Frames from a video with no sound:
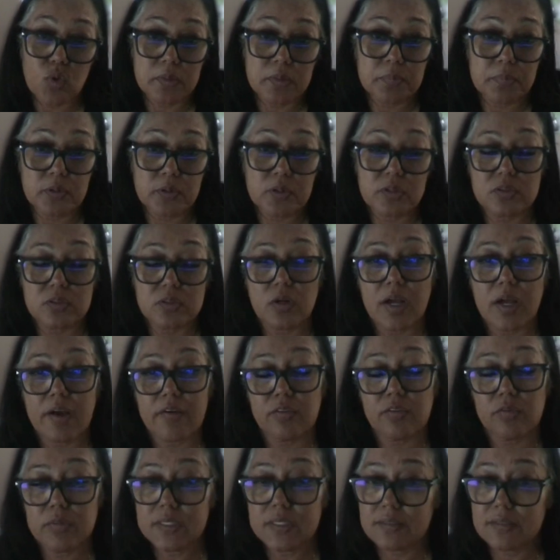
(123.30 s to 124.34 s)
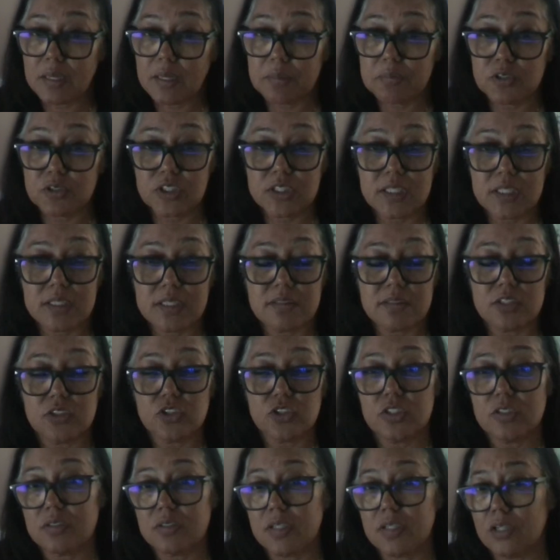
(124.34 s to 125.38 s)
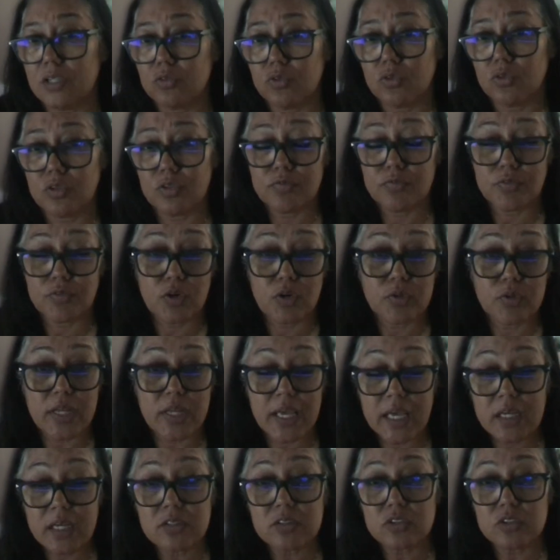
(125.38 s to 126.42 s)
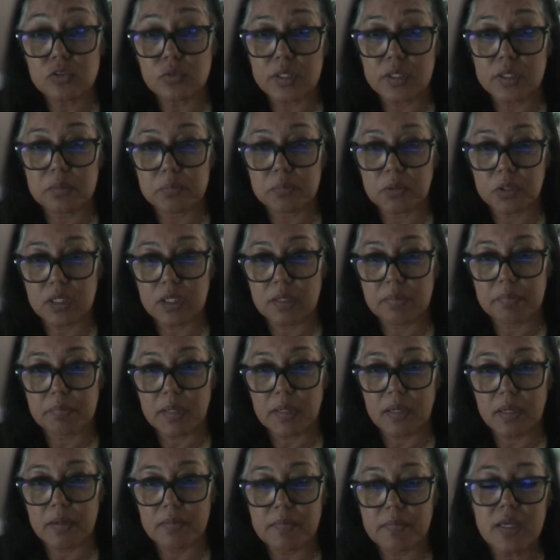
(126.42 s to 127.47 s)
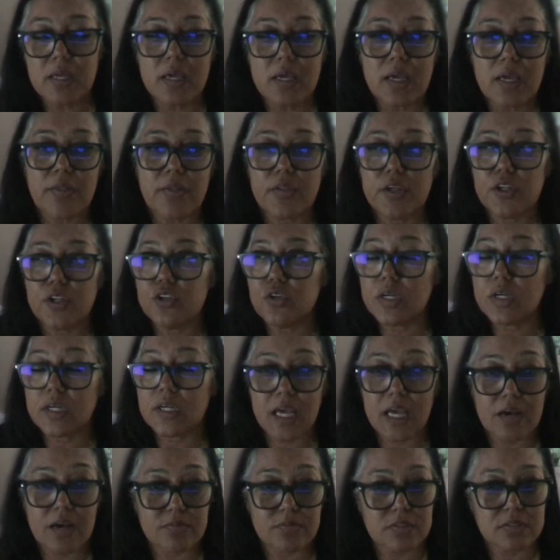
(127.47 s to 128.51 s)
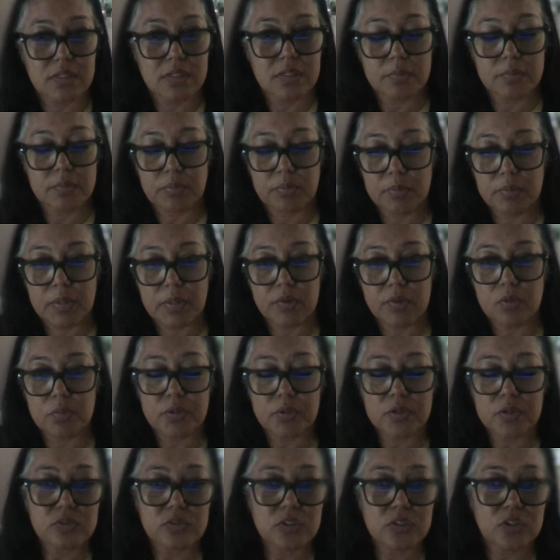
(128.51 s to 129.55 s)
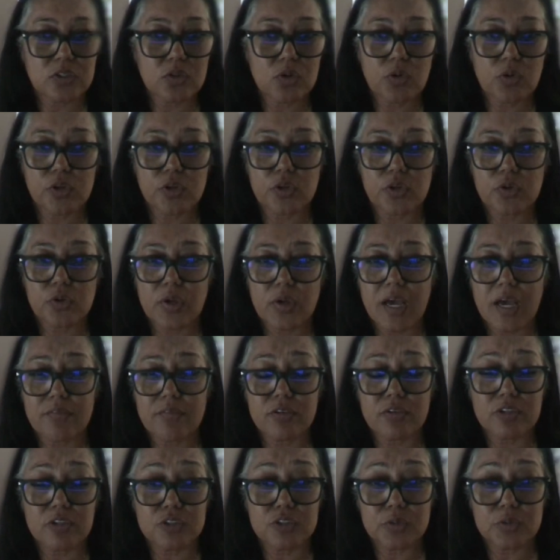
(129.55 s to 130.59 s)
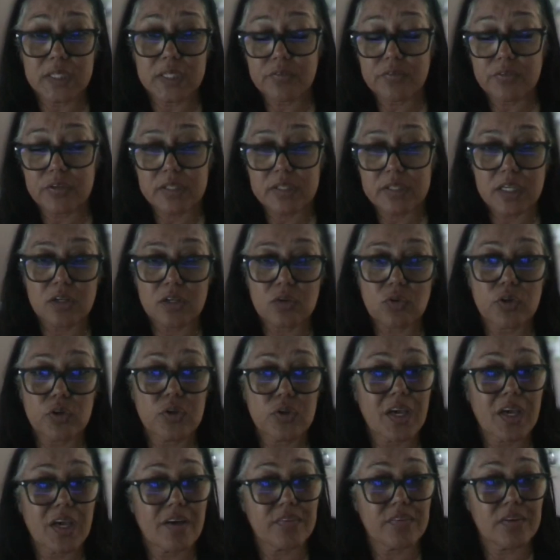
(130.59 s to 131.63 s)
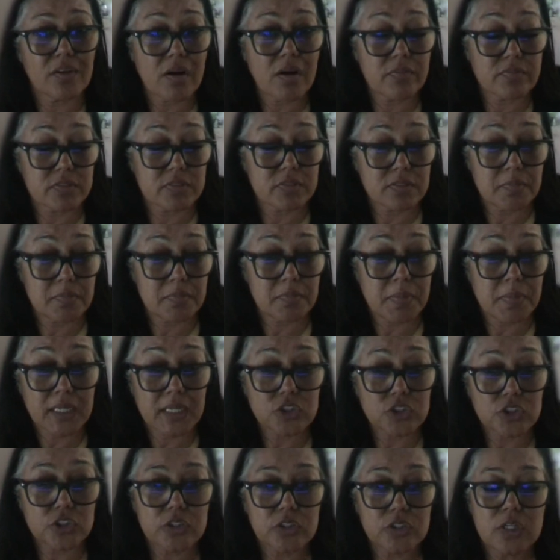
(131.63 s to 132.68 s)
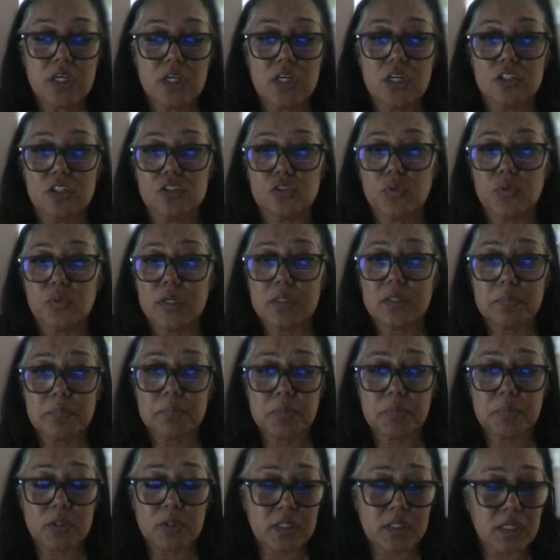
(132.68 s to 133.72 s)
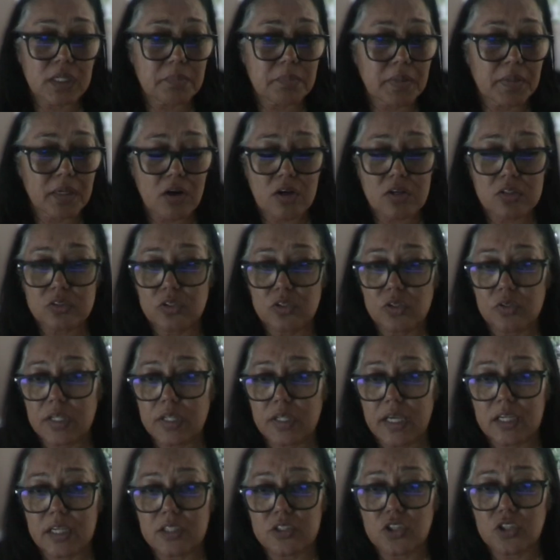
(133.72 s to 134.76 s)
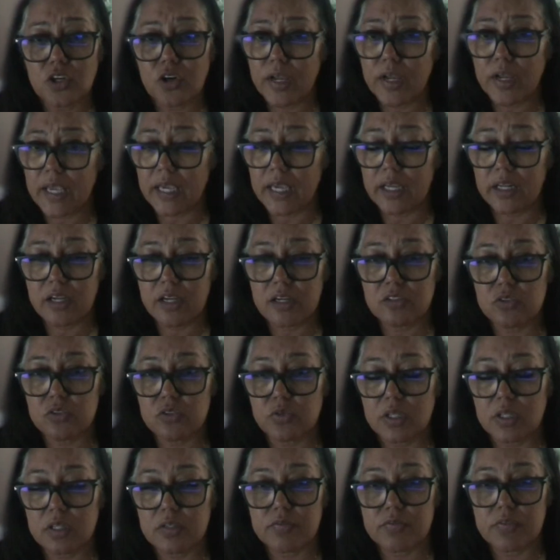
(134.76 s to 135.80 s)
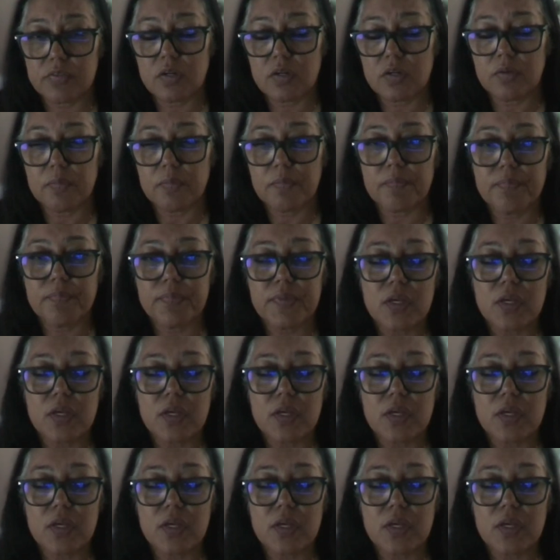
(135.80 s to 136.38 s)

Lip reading: one person, they'll have the receptionist, and she's answering the phone and doing the bookkeeping. And then you can have a separate payroll person, or you have her doing everything, or you have an office manager doing the bookkeeping, also the HR, and answering the phone.